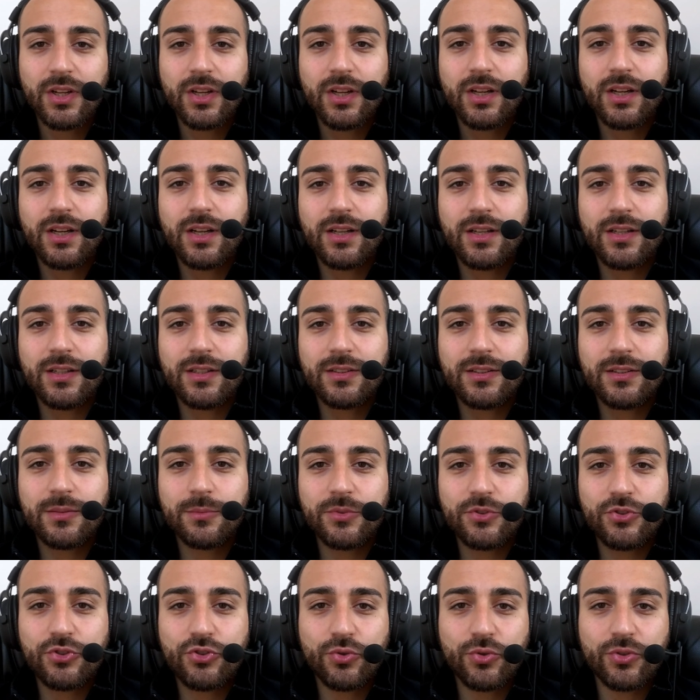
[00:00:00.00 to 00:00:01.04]
The
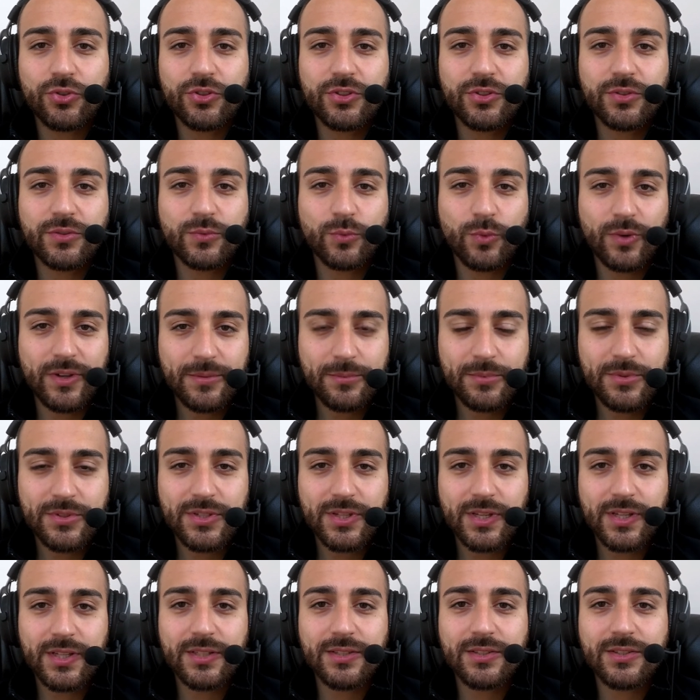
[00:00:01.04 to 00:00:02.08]
majority of
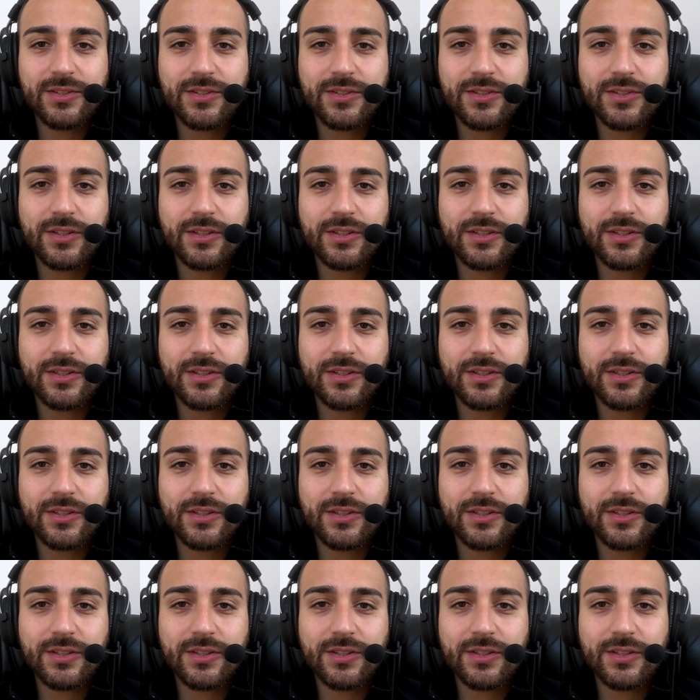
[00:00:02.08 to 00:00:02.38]
websites